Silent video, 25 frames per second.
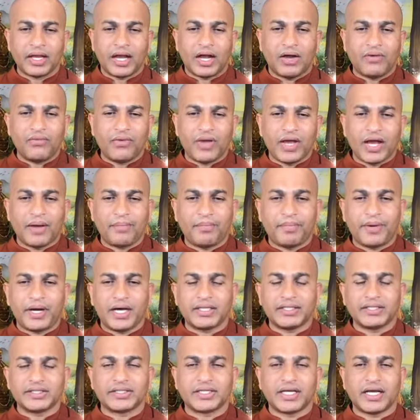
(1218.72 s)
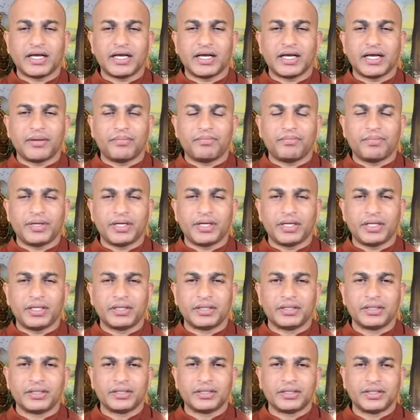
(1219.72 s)
Avyapada Sankappa,
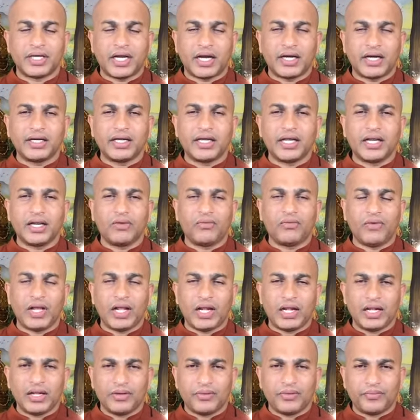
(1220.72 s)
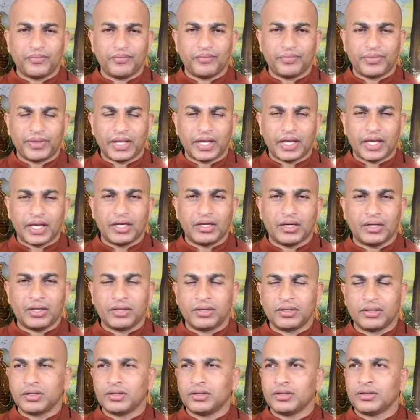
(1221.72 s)
none ill will,
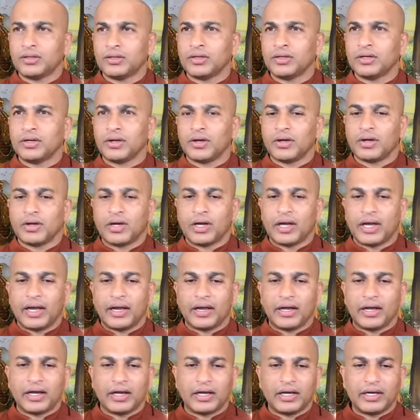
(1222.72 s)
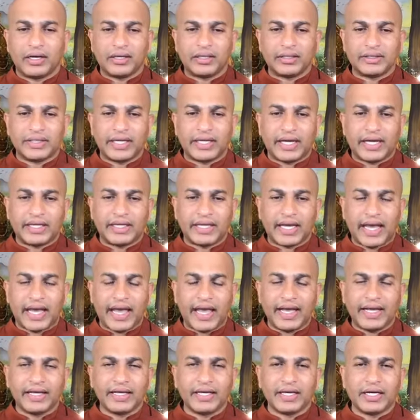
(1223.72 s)
and the
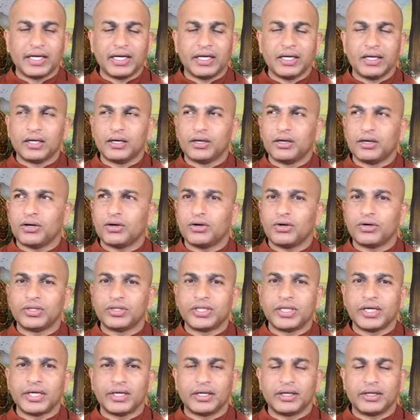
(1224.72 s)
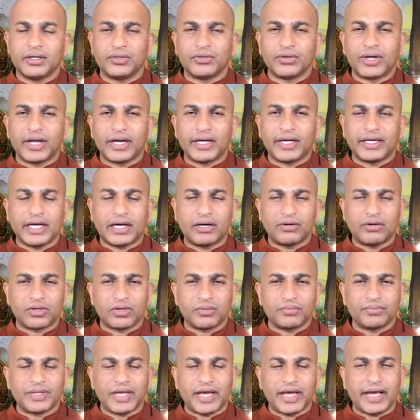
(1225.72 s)
anger, or the you get out
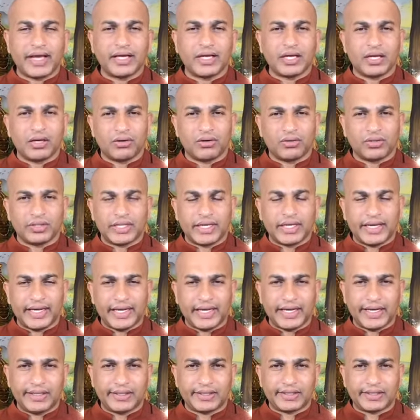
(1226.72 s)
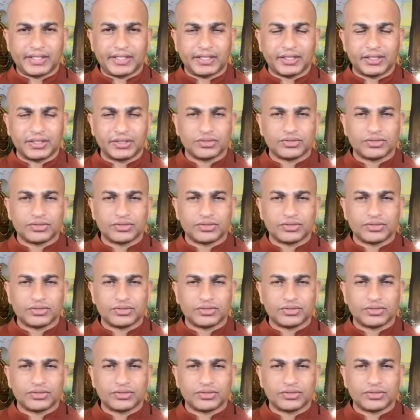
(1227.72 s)
of the anger or the hatred.